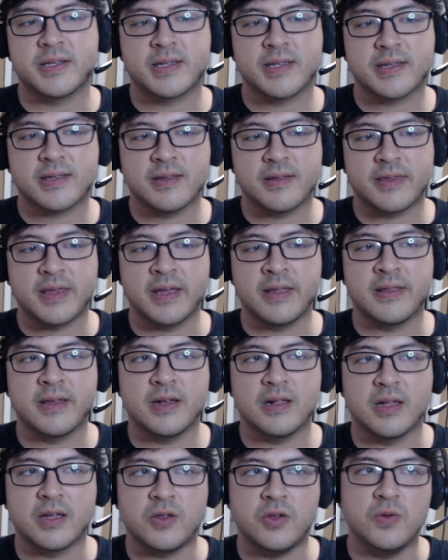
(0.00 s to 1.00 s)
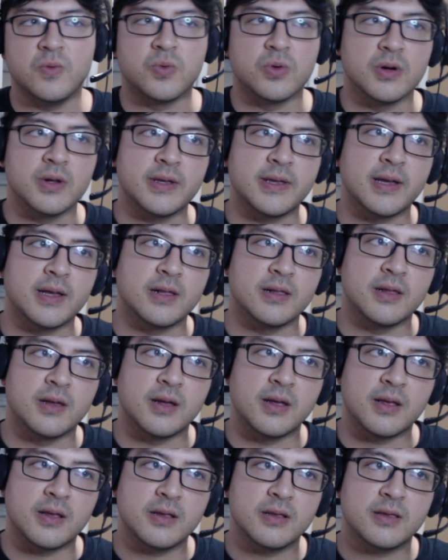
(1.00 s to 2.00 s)
is the thing that like you really gotta
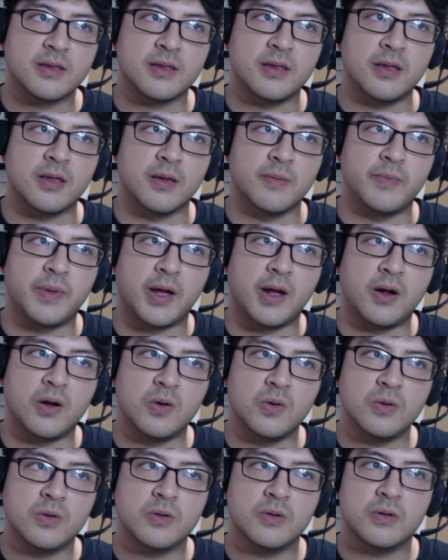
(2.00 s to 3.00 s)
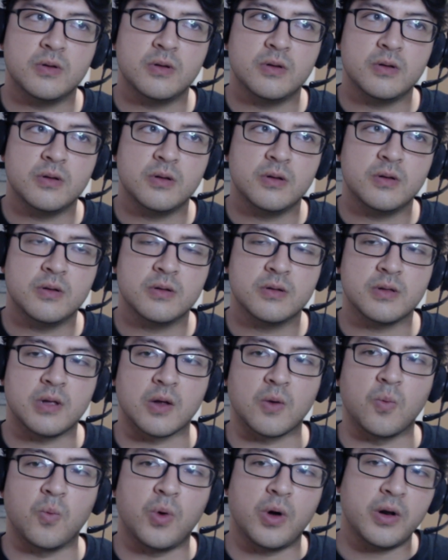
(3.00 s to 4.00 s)
like think about
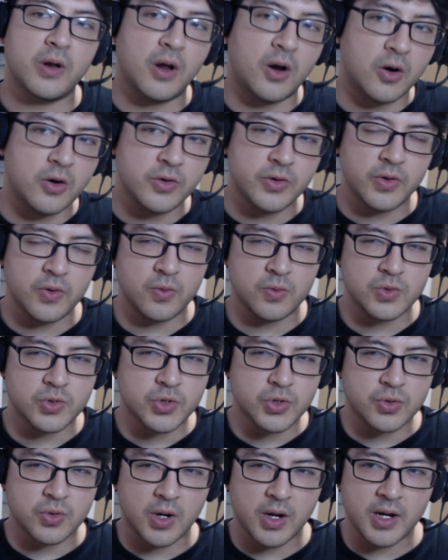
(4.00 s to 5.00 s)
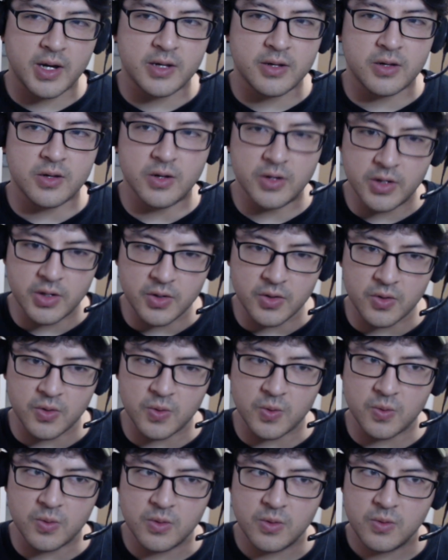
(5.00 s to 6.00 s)
like what are you trying to
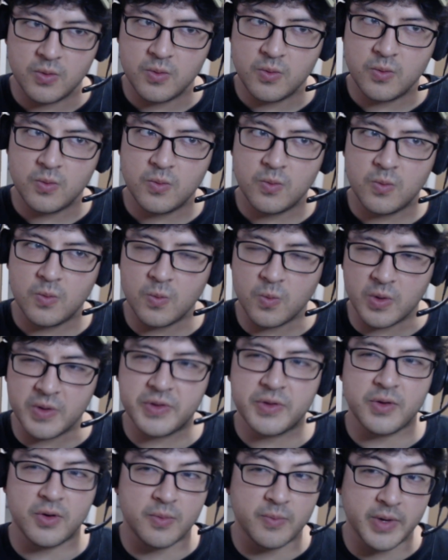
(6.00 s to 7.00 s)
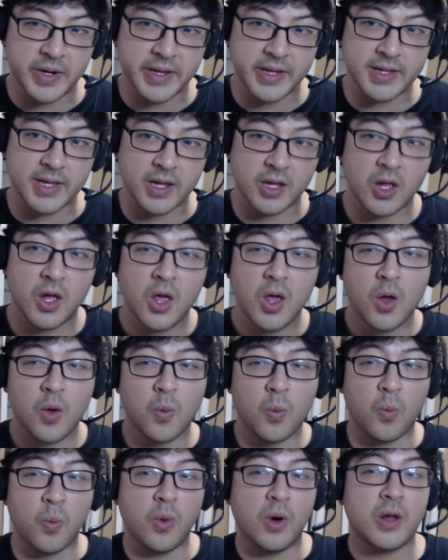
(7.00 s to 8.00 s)
do with your money? Like
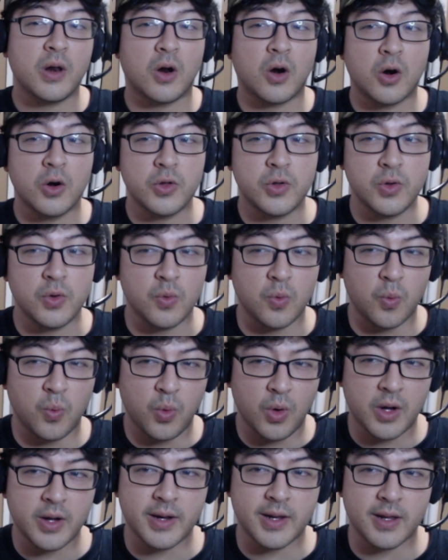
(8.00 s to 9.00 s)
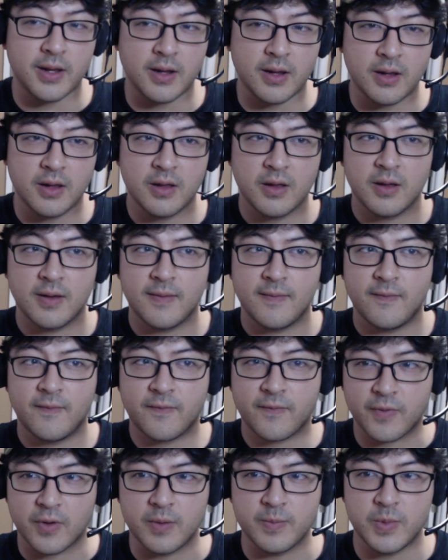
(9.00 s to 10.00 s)
what are you wanting
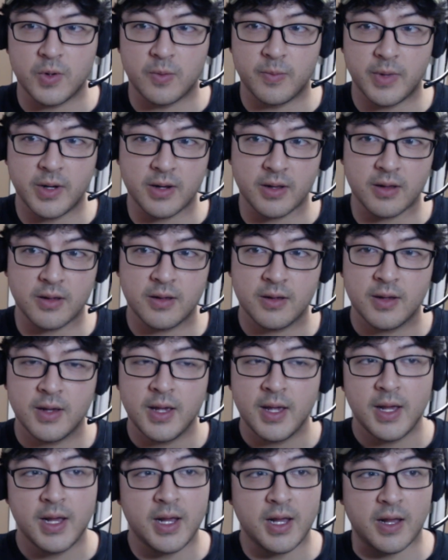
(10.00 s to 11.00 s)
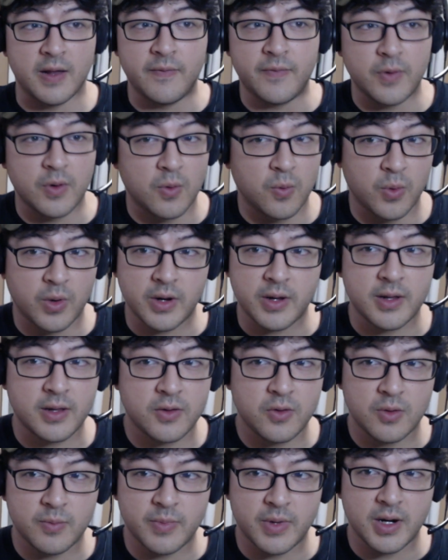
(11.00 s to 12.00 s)
from your money? If you're wanting
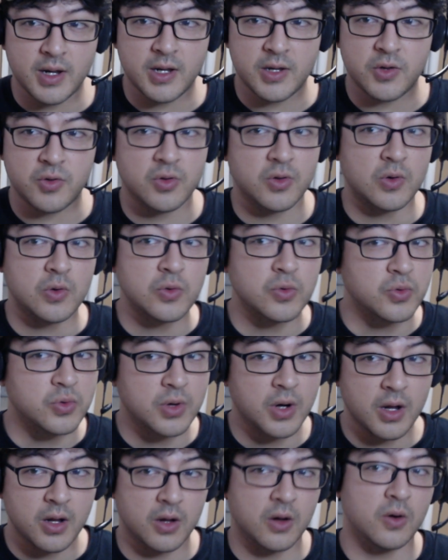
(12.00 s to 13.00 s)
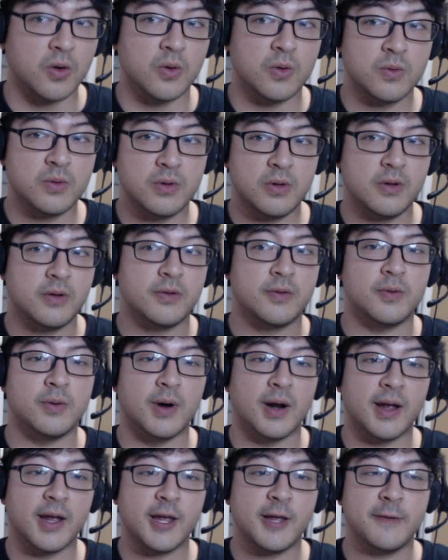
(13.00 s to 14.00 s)
your money to grow,
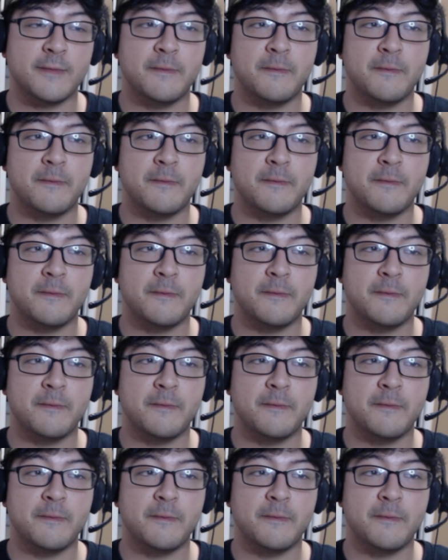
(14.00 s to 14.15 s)
right?